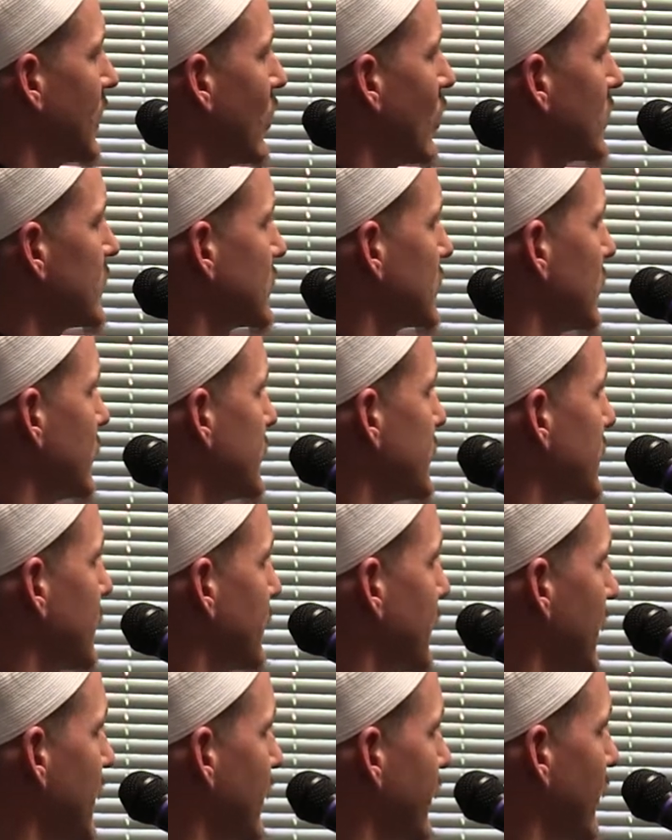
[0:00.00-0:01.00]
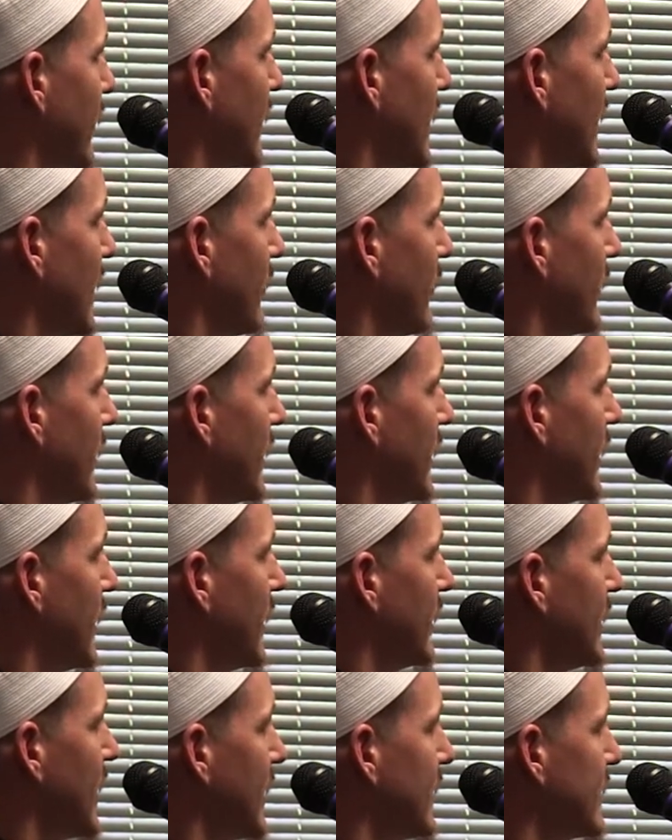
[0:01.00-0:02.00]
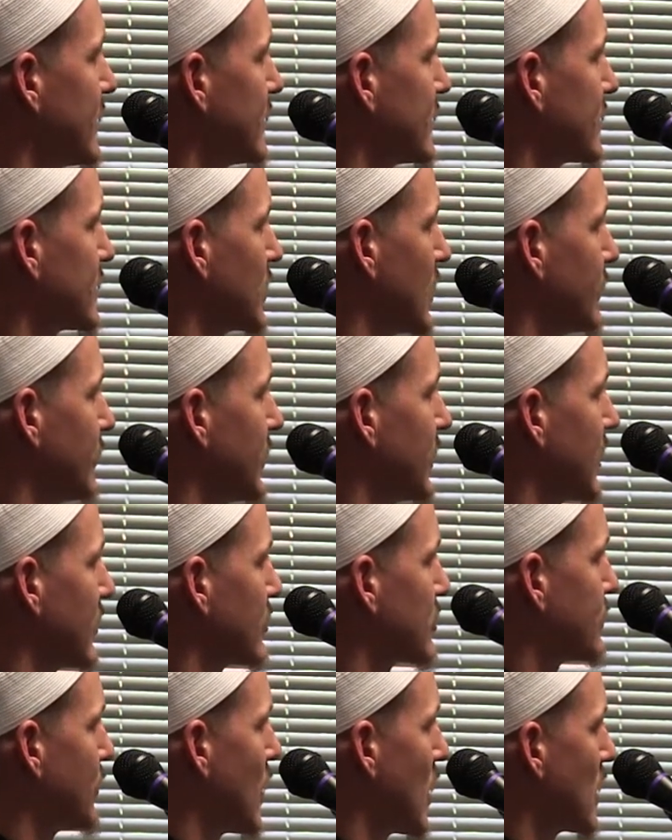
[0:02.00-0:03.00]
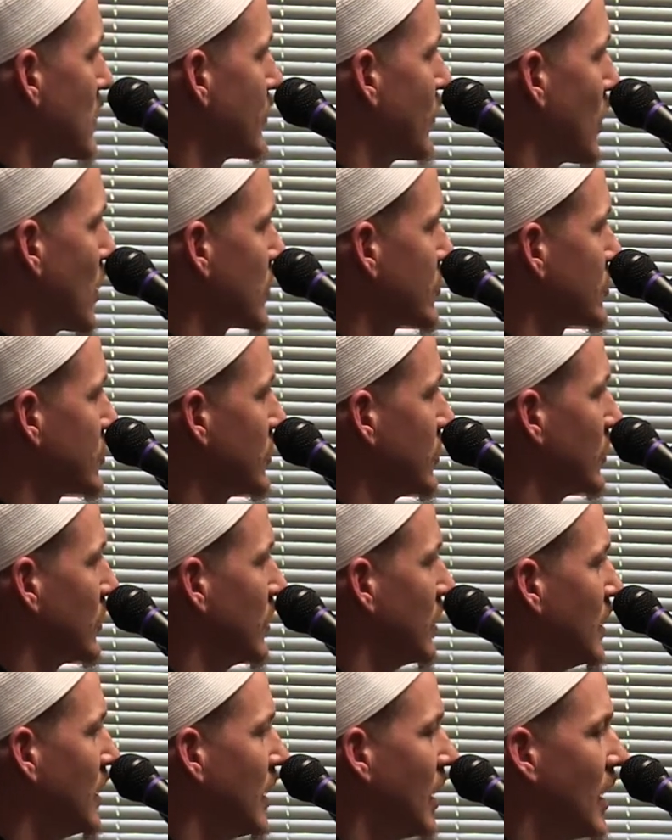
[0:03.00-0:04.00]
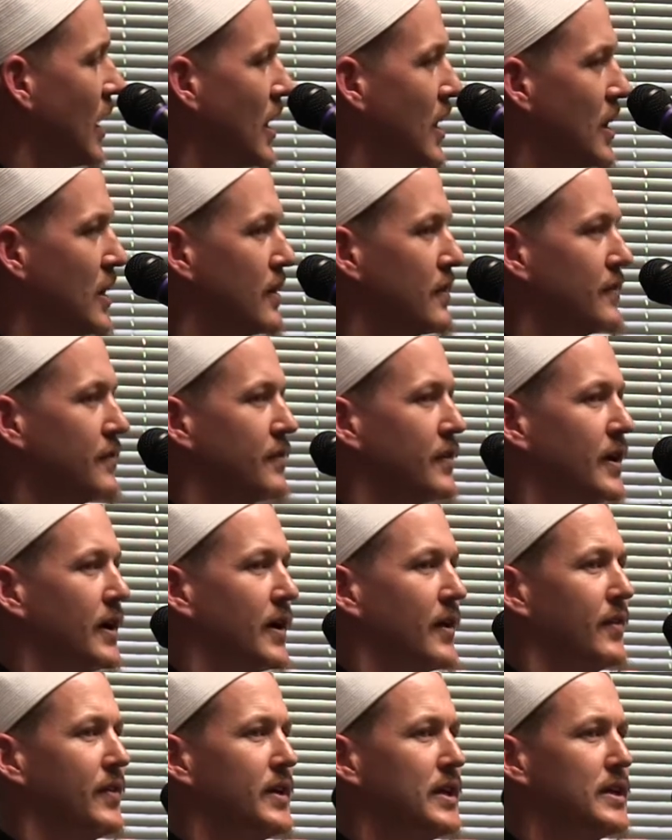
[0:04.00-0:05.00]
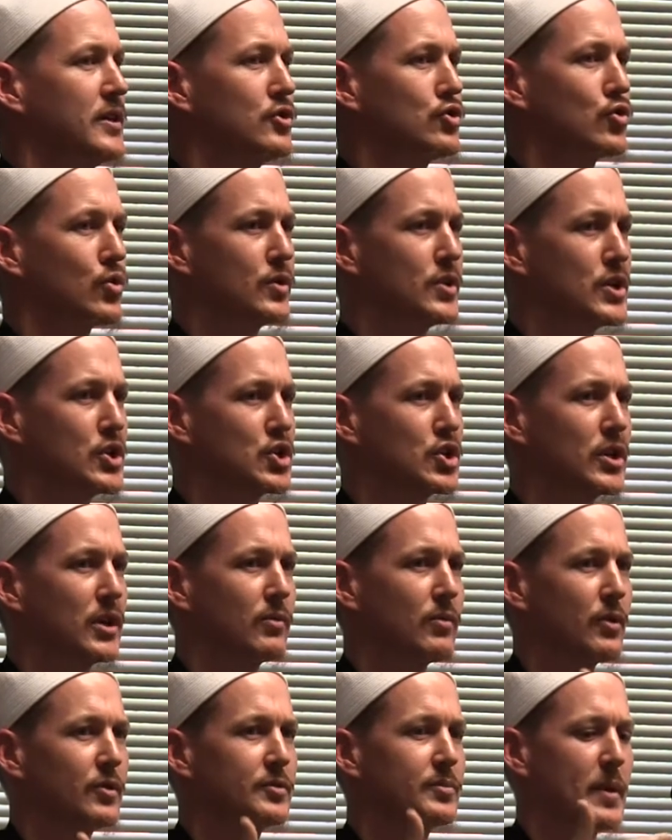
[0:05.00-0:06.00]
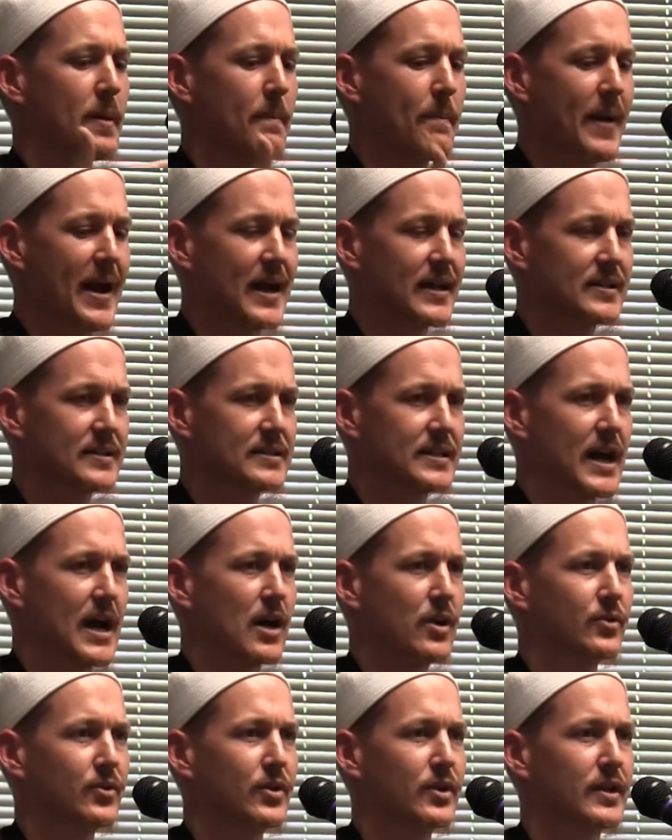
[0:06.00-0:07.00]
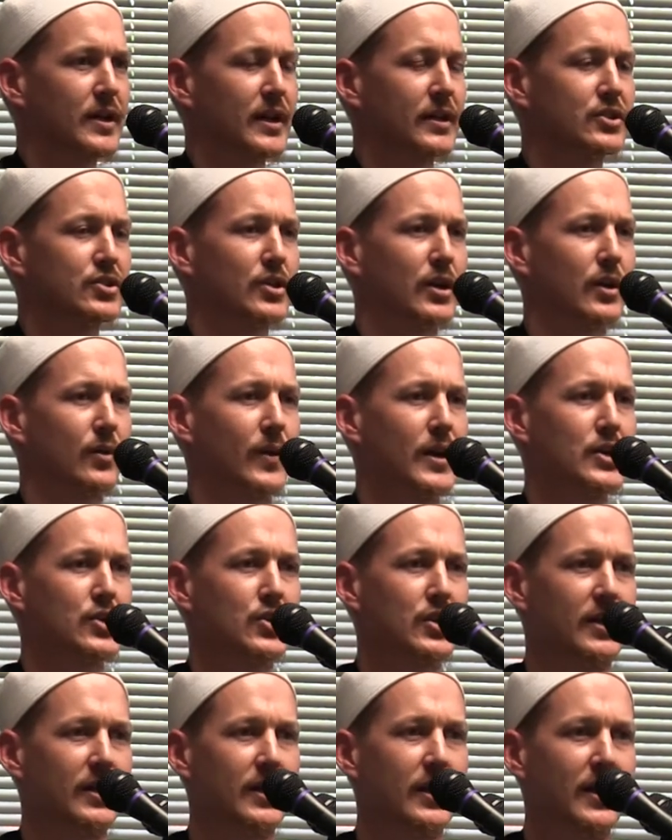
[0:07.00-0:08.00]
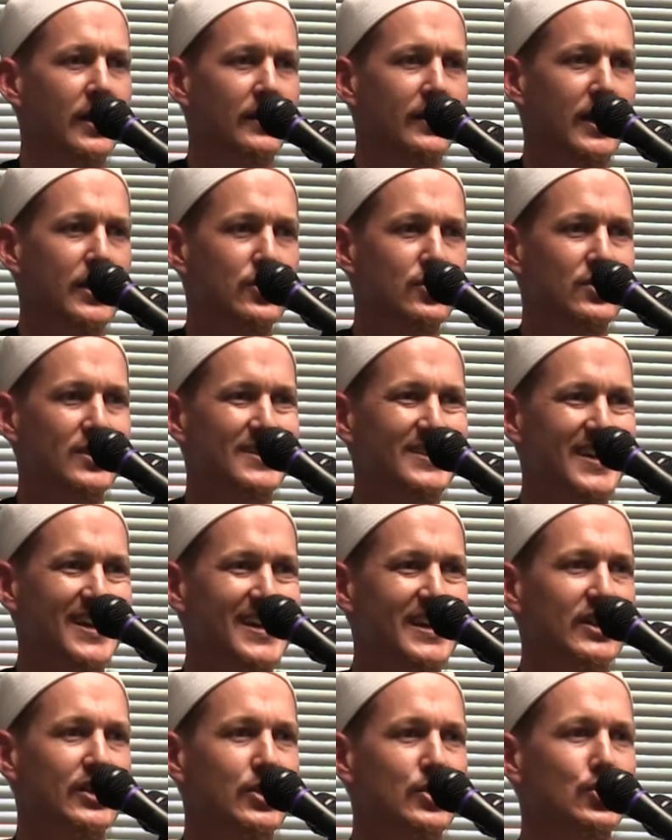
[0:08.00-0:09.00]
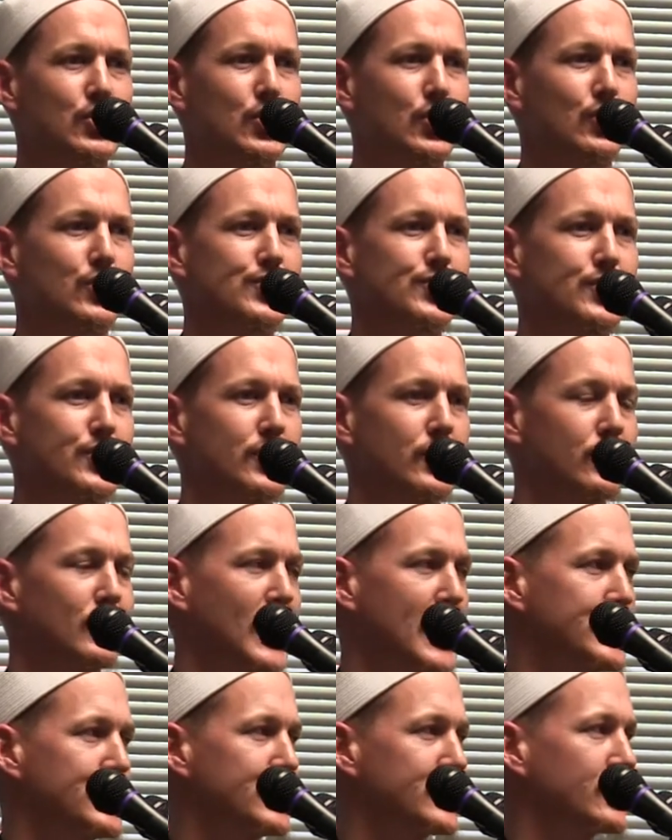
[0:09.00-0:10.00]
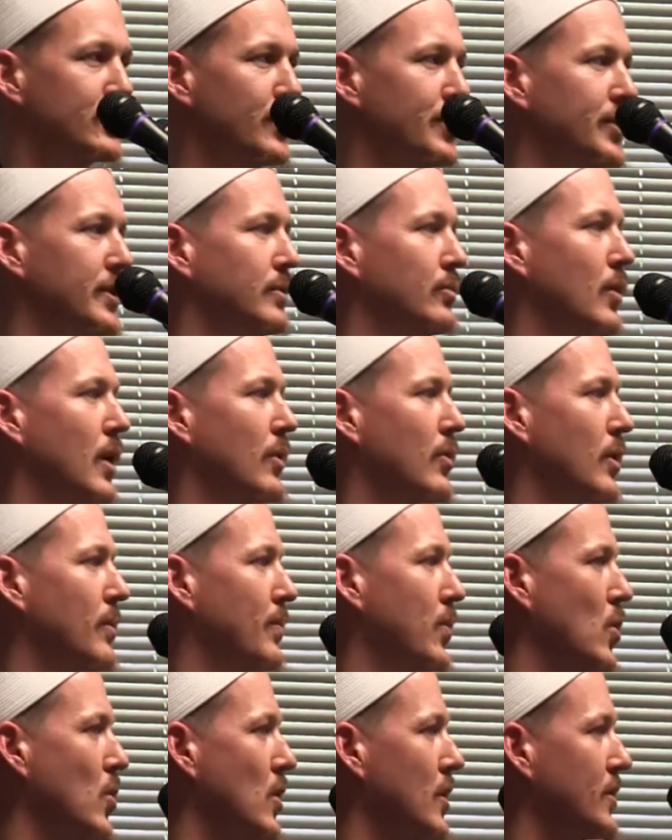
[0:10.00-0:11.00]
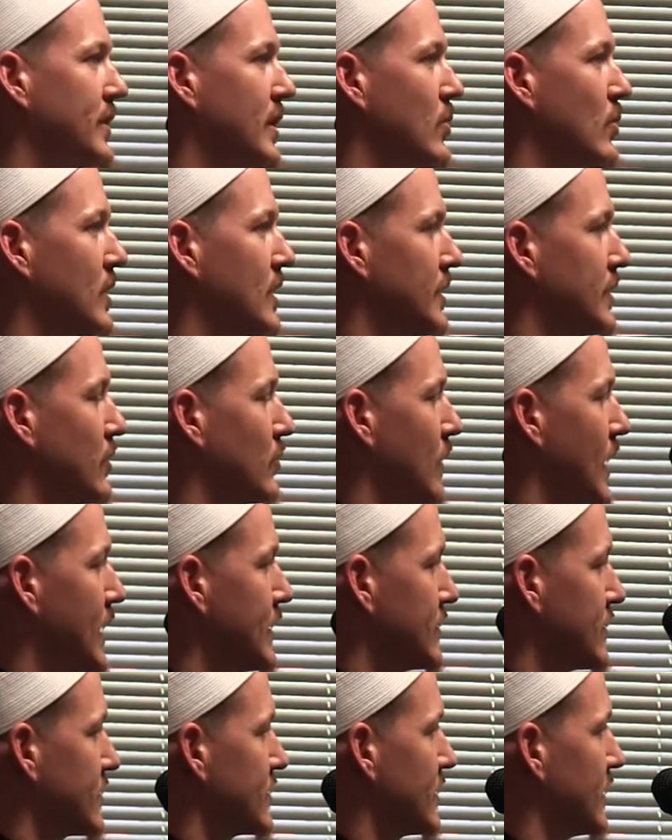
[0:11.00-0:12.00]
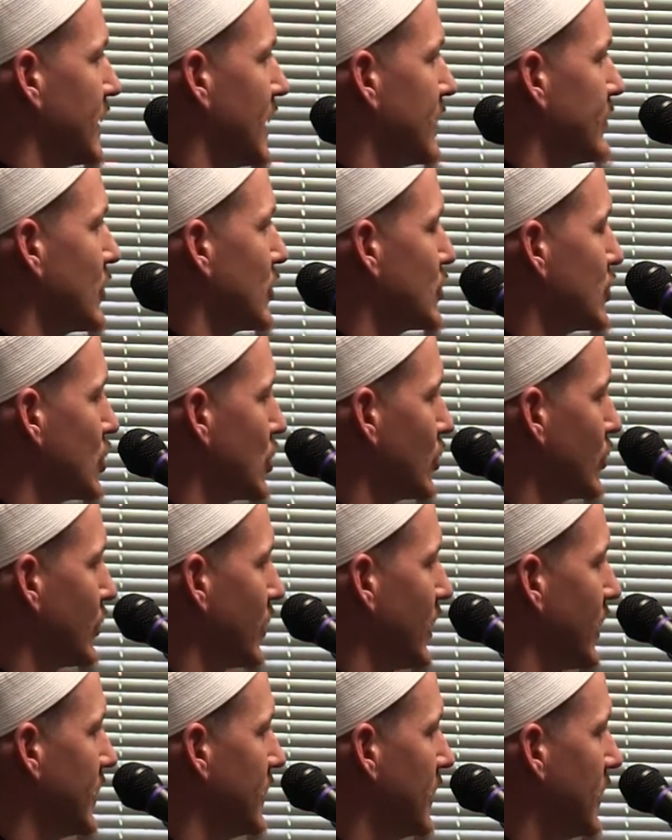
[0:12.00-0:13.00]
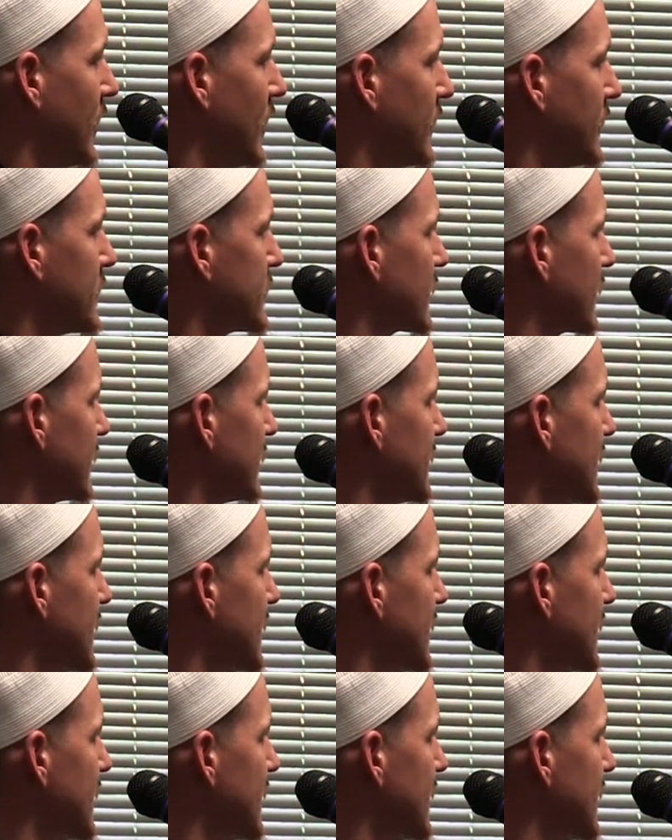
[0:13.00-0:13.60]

they want someone to pray for them. That this is something that was part and parcel of the tradition and what was being passed down to the next generation. They used to take their children to the righteous. When they were born, they wanted the righteous to name their children. There's a